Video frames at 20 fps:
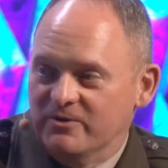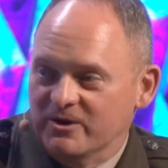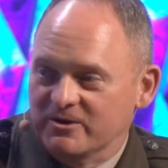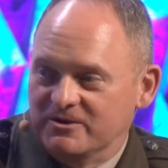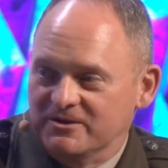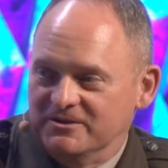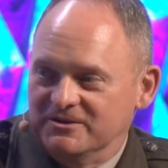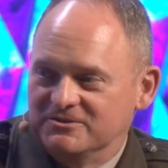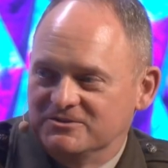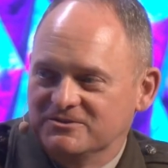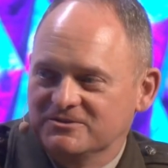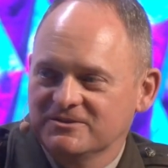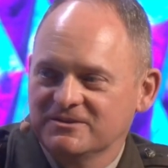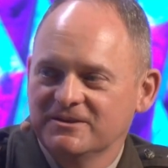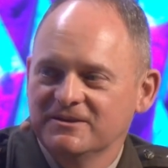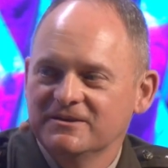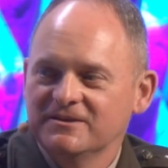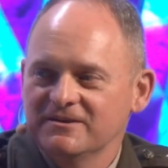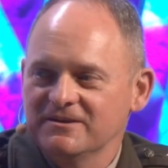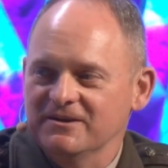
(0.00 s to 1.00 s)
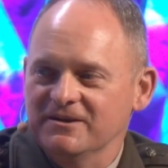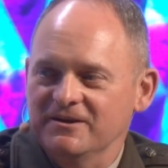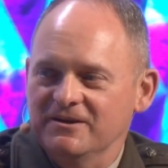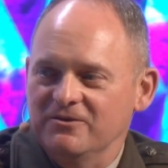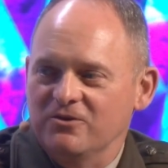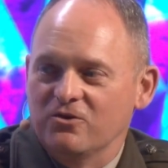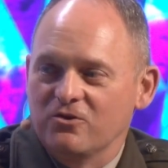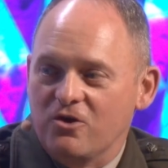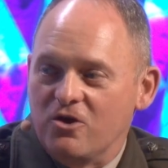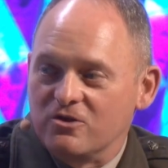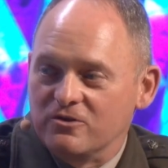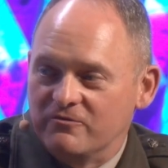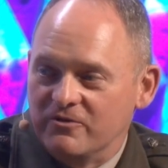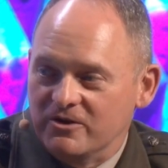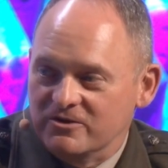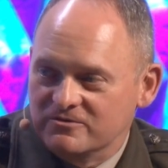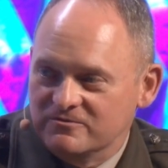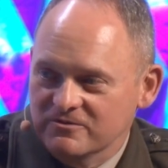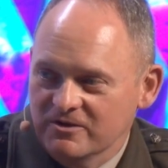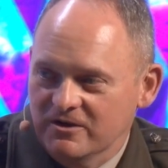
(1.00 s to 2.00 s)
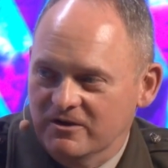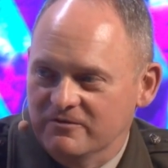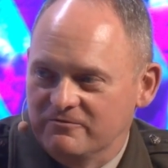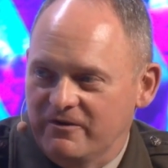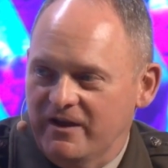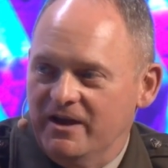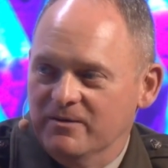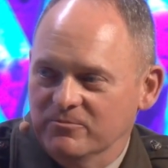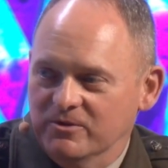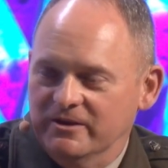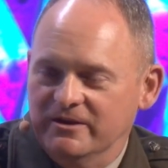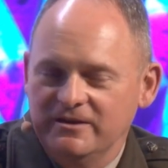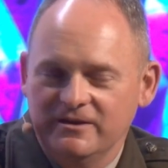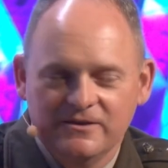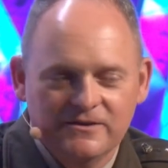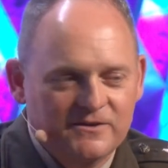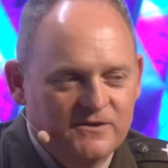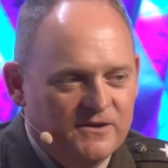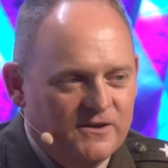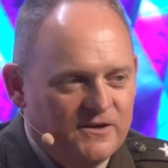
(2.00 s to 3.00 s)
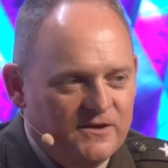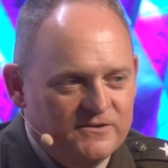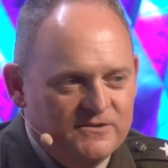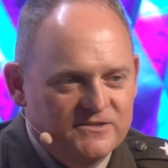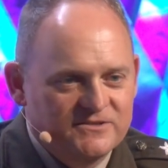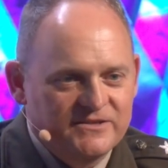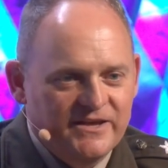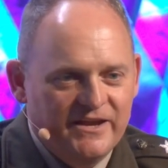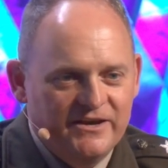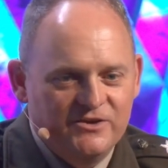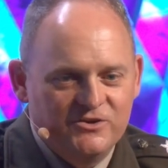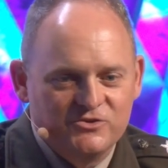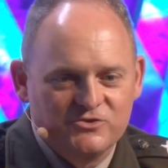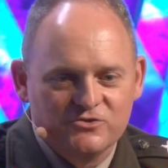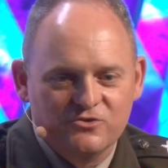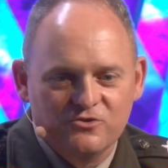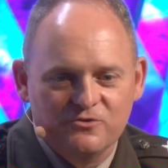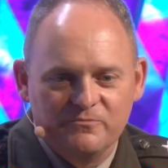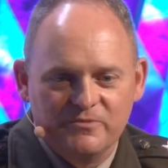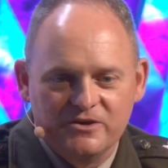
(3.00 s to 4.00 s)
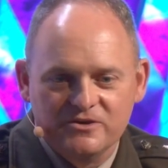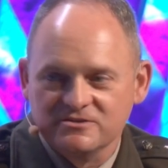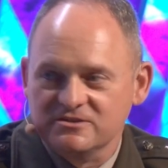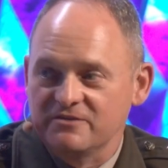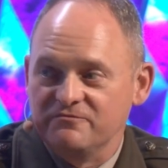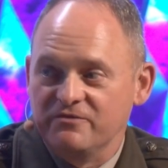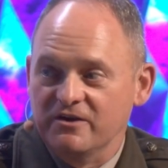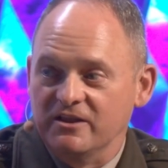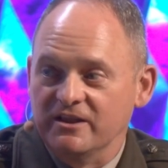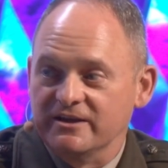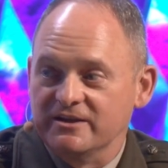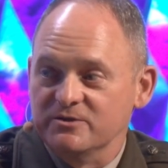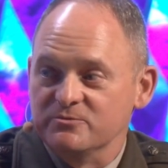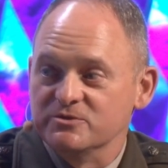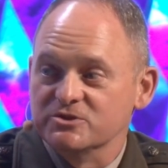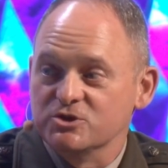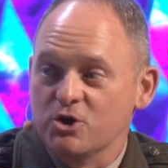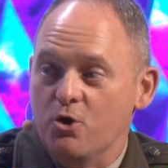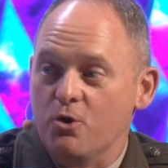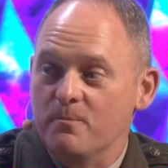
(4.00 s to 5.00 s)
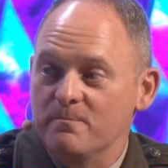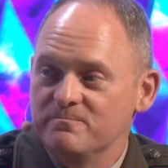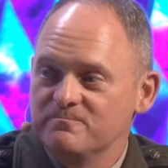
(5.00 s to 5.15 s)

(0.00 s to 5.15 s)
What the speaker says: kids or all of our family decided to serve, because they felt like it was home.